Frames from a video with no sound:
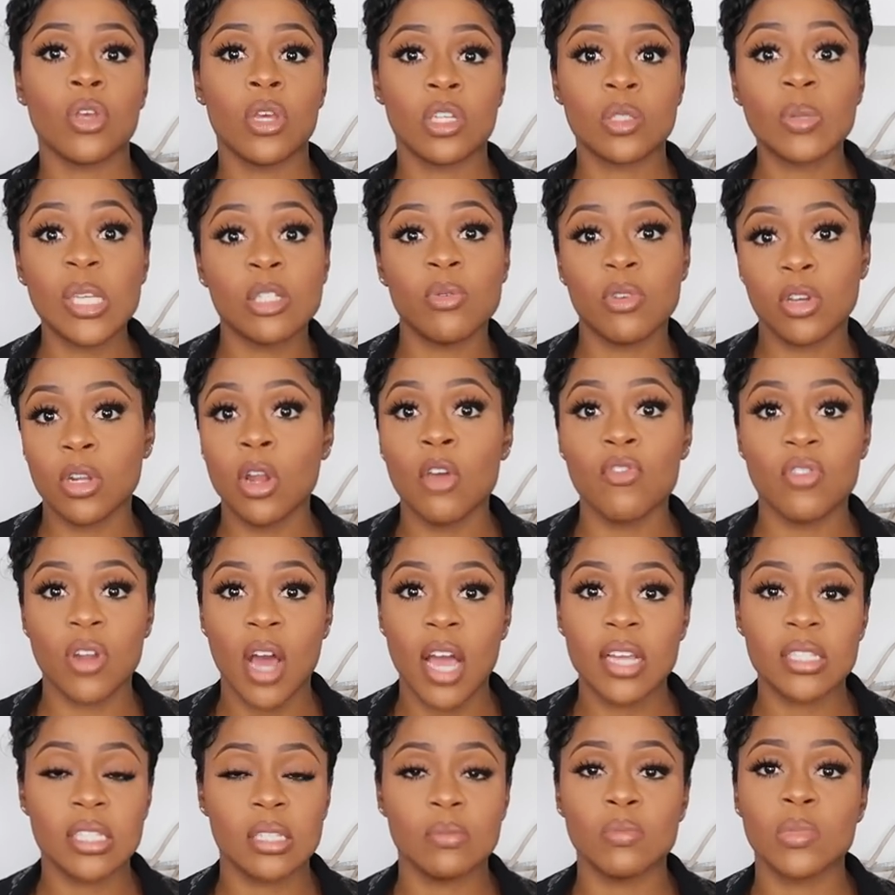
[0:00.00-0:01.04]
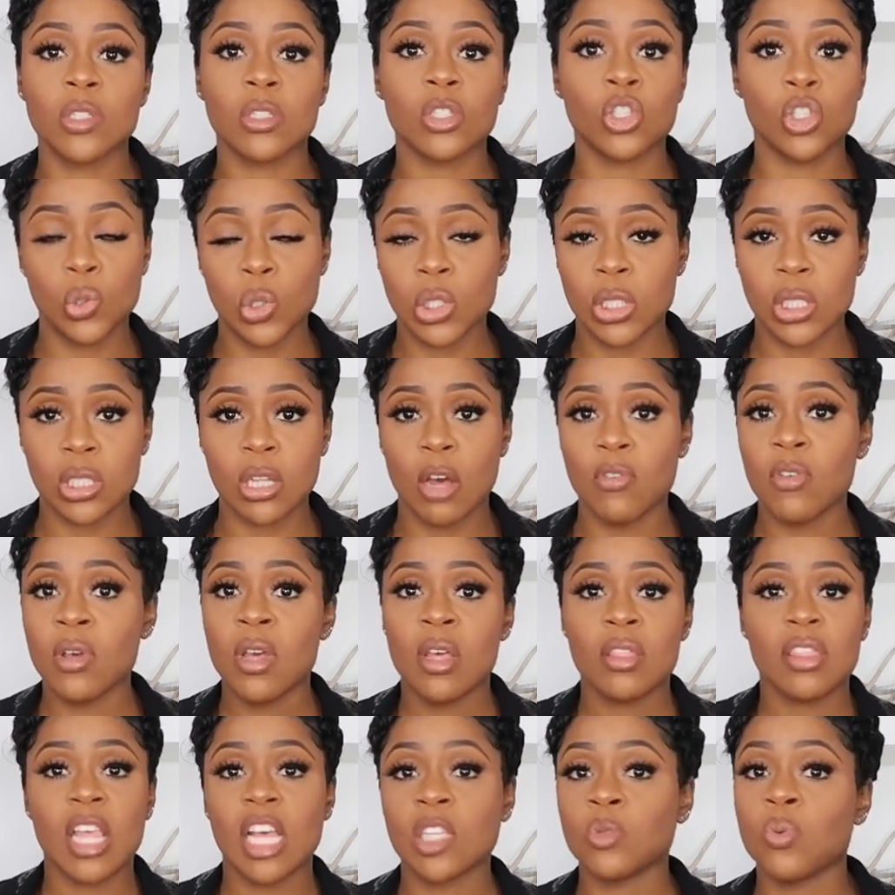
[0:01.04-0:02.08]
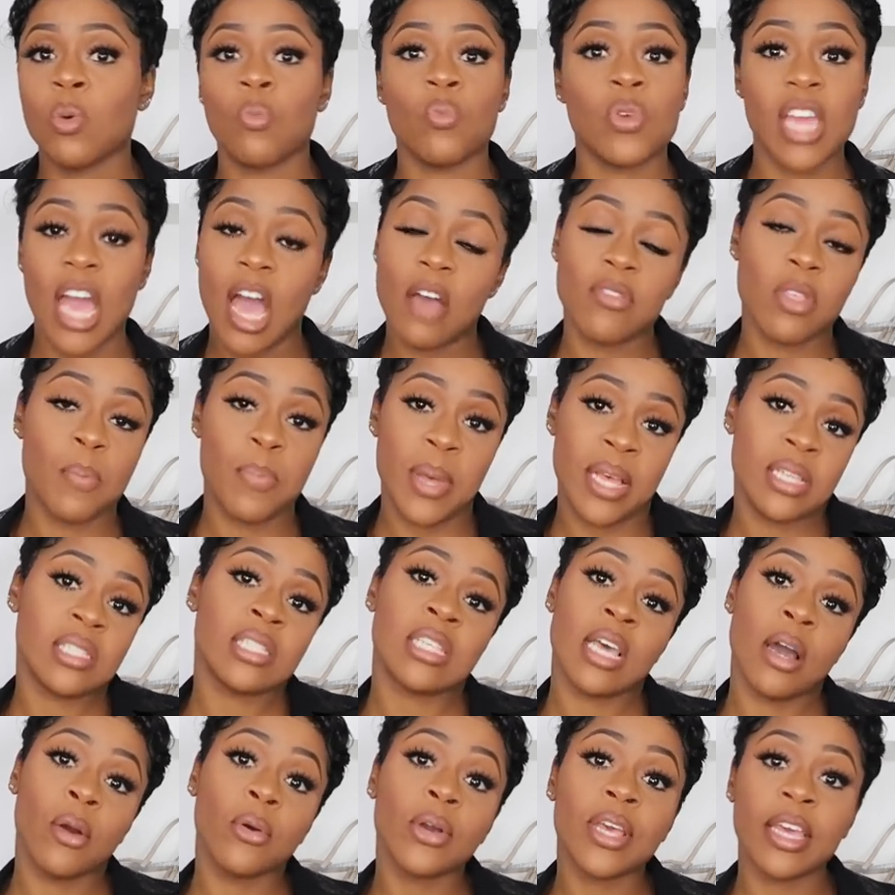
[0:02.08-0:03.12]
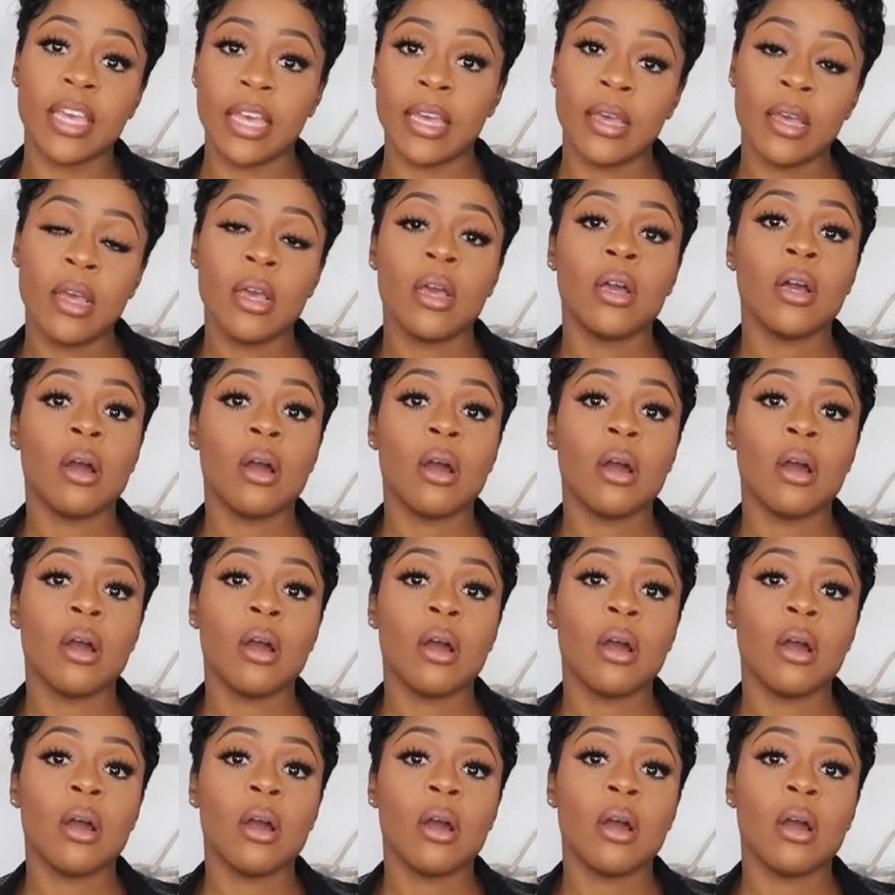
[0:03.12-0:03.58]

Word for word: especially clothing items, shoes and stuff, that's when we had the best sale here.